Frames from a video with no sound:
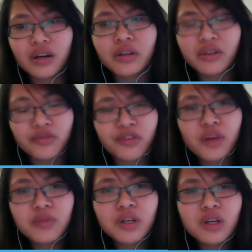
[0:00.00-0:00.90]

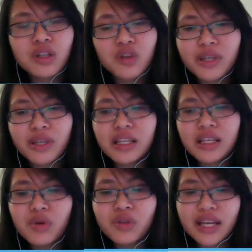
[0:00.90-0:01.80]
firms. So basically, we'll
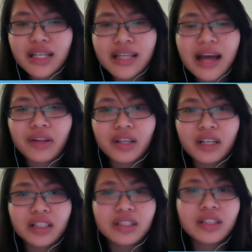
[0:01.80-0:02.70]
send out
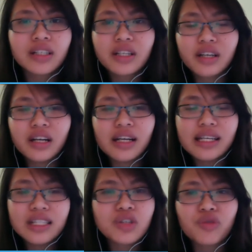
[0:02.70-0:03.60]
a
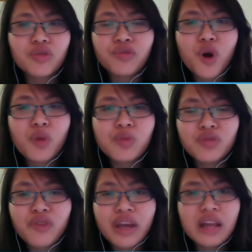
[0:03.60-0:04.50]
list of firms
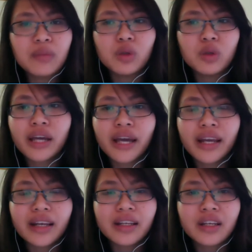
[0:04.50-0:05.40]
available and
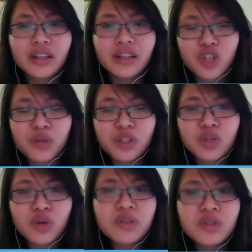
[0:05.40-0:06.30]
the job
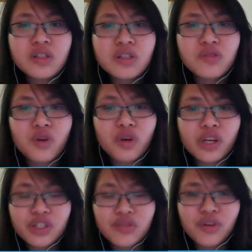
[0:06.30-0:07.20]
descriptions for
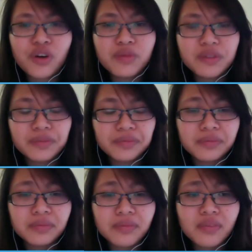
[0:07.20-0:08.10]
each firm's
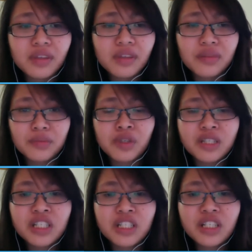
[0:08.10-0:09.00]

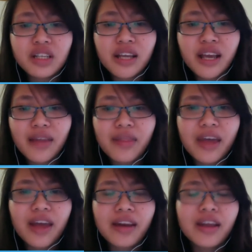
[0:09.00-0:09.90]
position, and
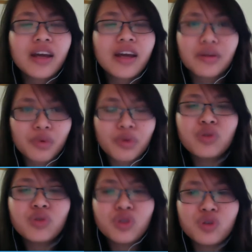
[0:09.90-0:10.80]
then you
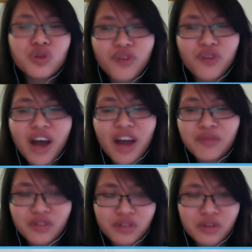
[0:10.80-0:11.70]
choose 5
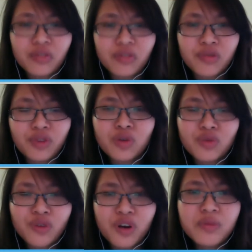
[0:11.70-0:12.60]
of those
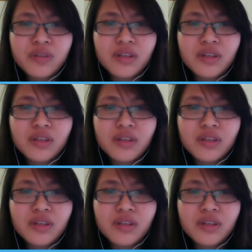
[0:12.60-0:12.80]
firms,